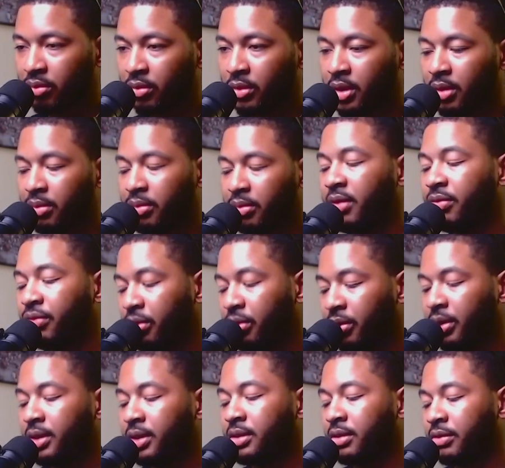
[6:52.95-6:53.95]
But if you want
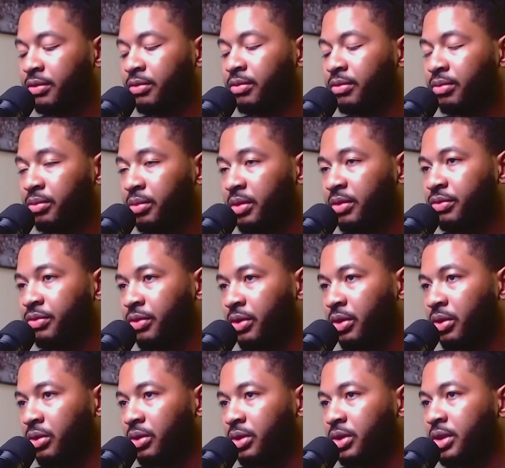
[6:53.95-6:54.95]
it to be
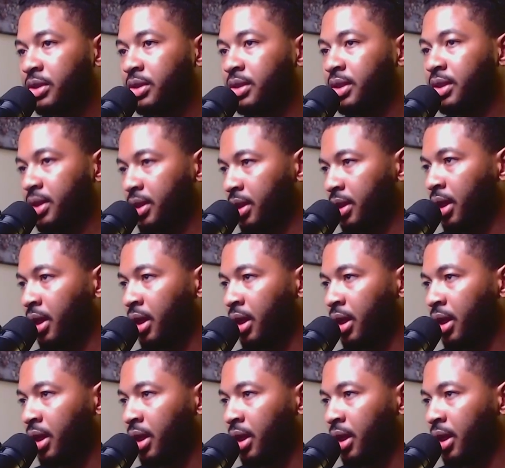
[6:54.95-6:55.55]
full, you just need to